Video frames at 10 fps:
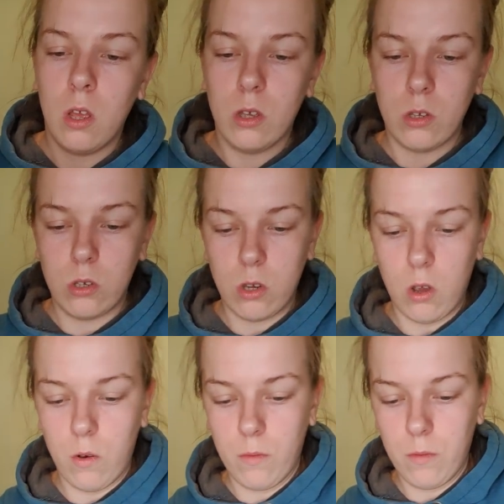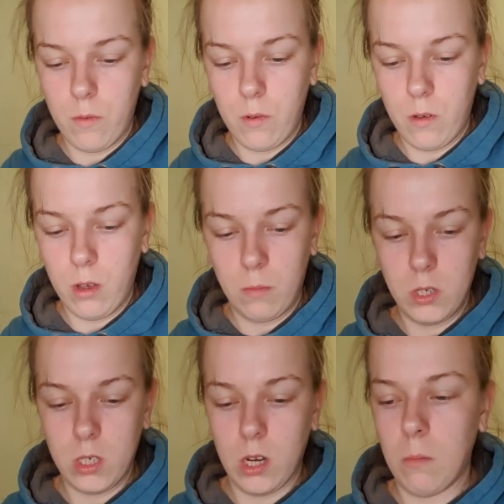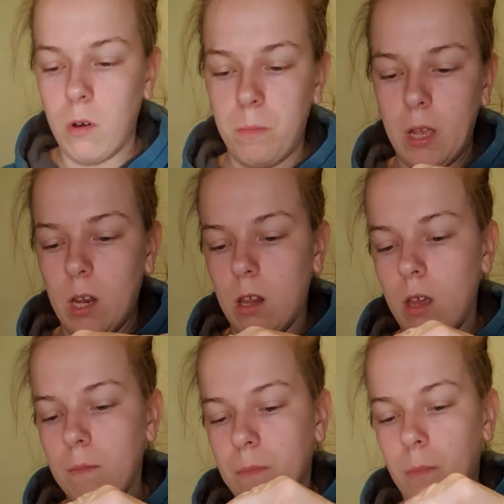so I'm just going to pop it in there.